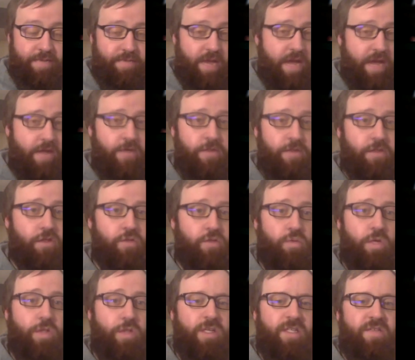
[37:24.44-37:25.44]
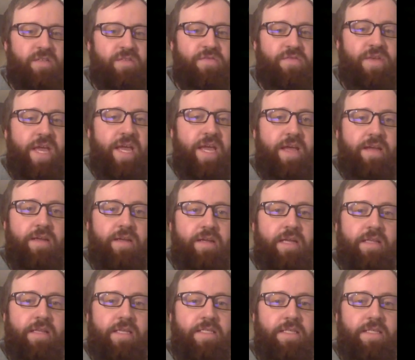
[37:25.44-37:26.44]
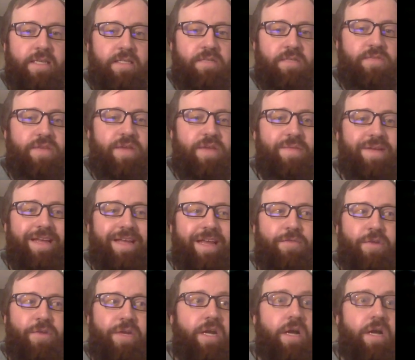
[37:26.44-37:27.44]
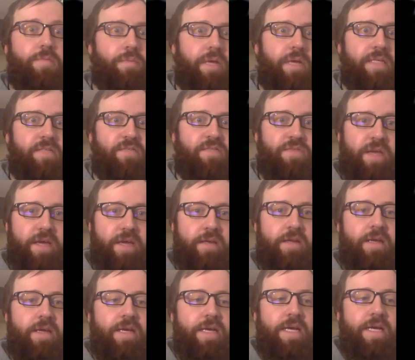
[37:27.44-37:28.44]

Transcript: I used to just watch it as a fan and listen as a fan and read up as a fan.